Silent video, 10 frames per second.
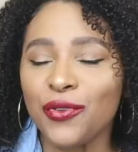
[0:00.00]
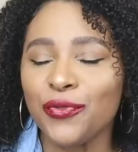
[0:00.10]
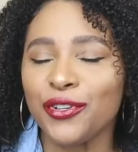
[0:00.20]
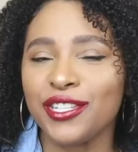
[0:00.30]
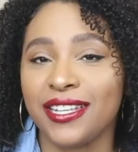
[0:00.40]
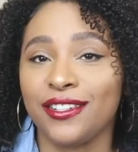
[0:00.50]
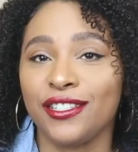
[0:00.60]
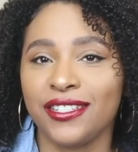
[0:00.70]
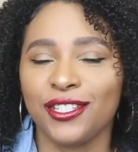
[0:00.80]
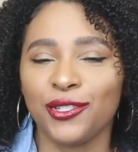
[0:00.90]
loafers down
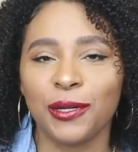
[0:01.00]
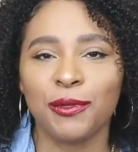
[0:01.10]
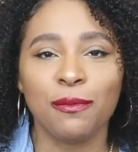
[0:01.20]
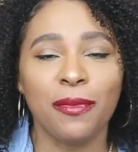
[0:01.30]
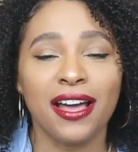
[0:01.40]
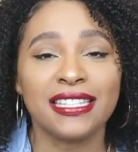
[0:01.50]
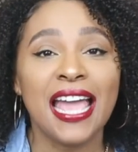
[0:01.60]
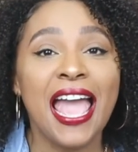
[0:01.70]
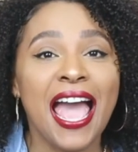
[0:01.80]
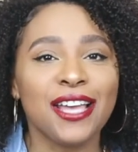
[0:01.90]
in the description box,
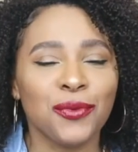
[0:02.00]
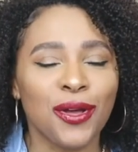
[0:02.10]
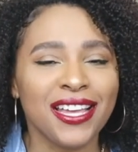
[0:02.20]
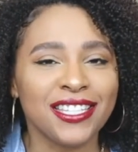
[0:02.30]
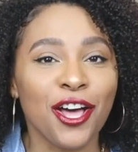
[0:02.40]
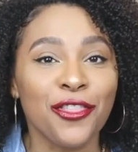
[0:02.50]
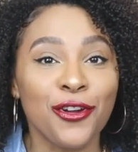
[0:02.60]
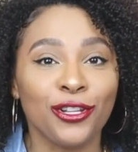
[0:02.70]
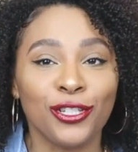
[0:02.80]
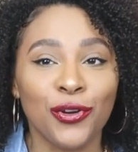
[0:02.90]
as well as
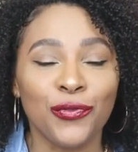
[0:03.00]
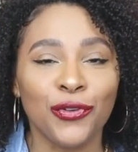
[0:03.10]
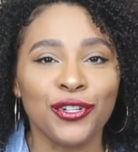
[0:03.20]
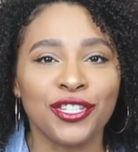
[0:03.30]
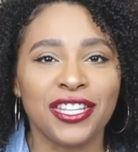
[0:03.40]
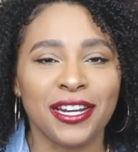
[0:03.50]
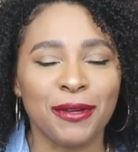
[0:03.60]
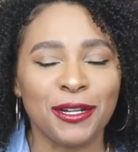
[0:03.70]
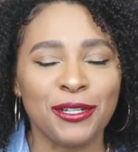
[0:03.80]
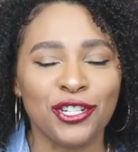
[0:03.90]
other loafers that I'm
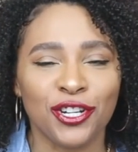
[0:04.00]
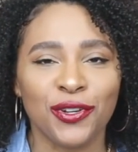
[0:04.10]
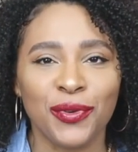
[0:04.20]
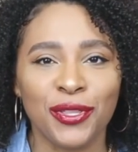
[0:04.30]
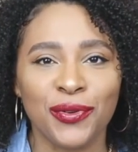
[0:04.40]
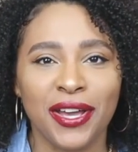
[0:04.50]
going to be sharing with you